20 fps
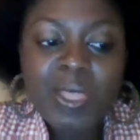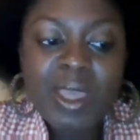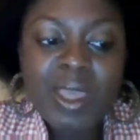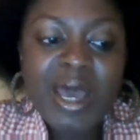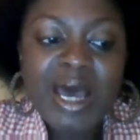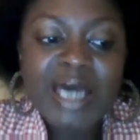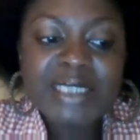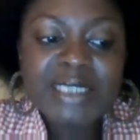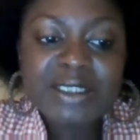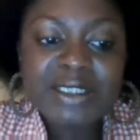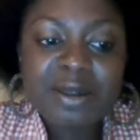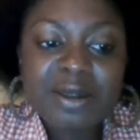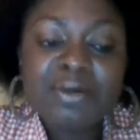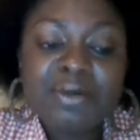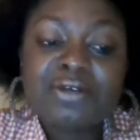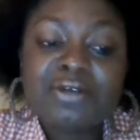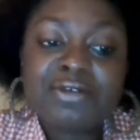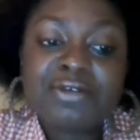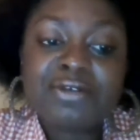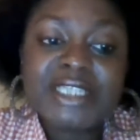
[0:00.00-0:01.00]
had a
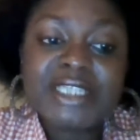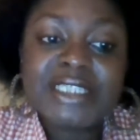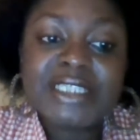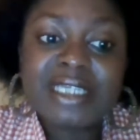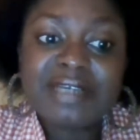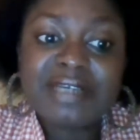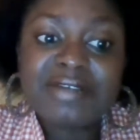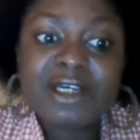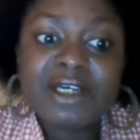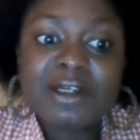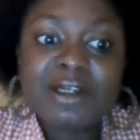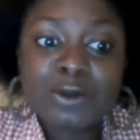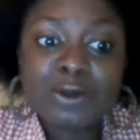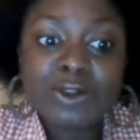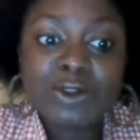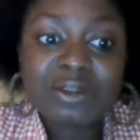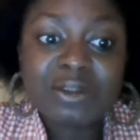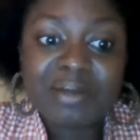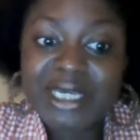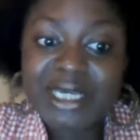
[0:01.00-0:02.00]
number of friends living
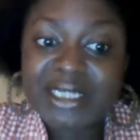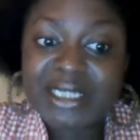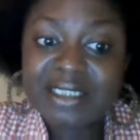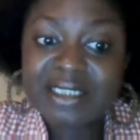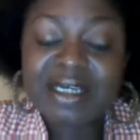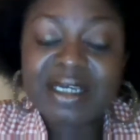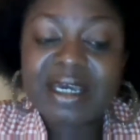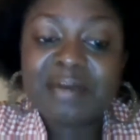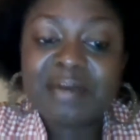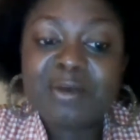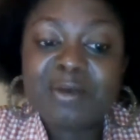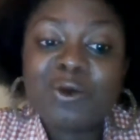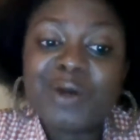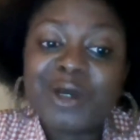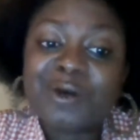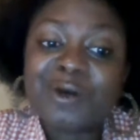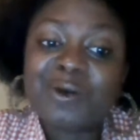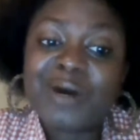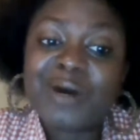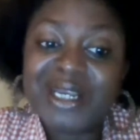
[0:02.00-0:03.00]
close to me at the time who
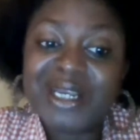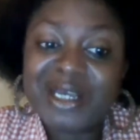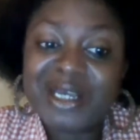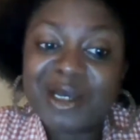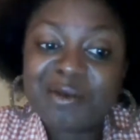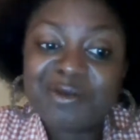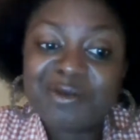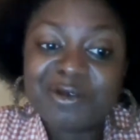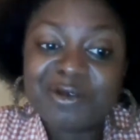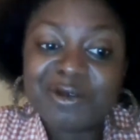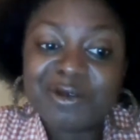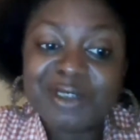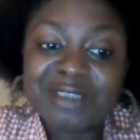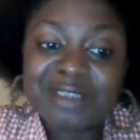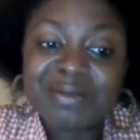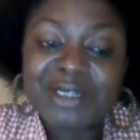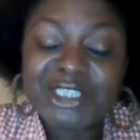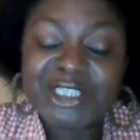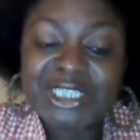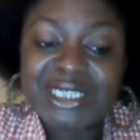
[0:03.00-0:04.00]
were quite helpful,
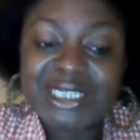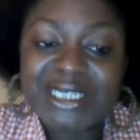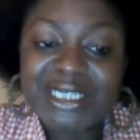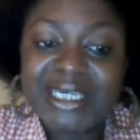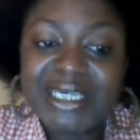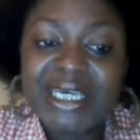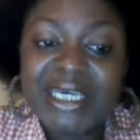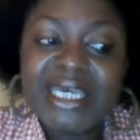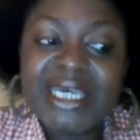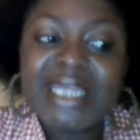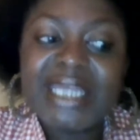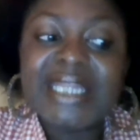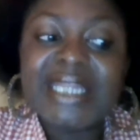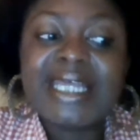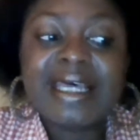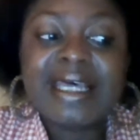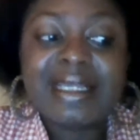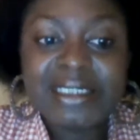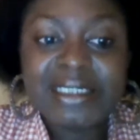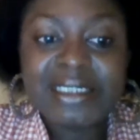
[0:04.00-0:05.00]
especially in
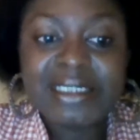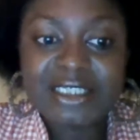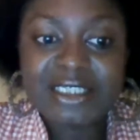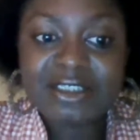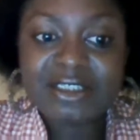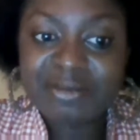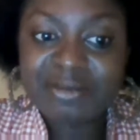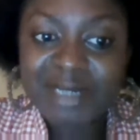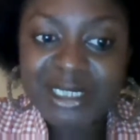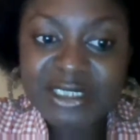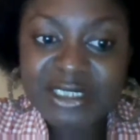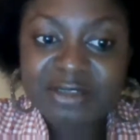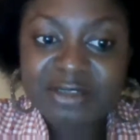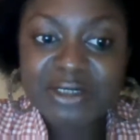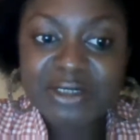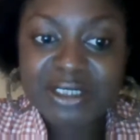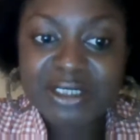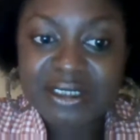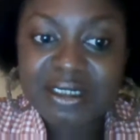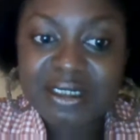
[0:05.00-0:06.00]
the early days of my
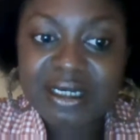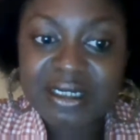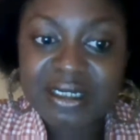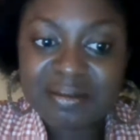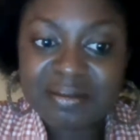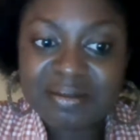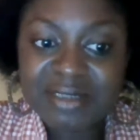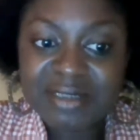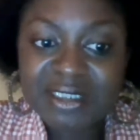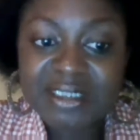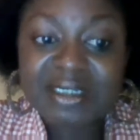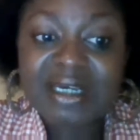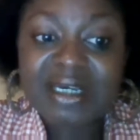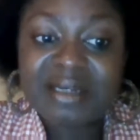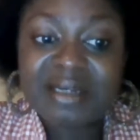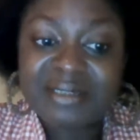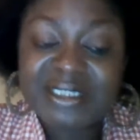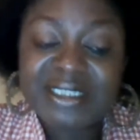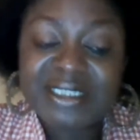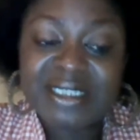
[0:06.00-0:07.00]
interior design
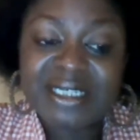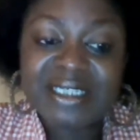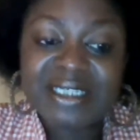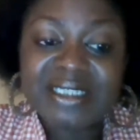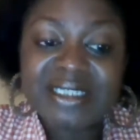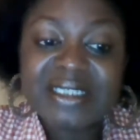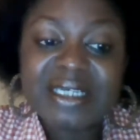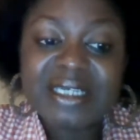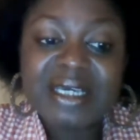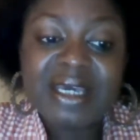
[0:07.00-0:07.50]
business.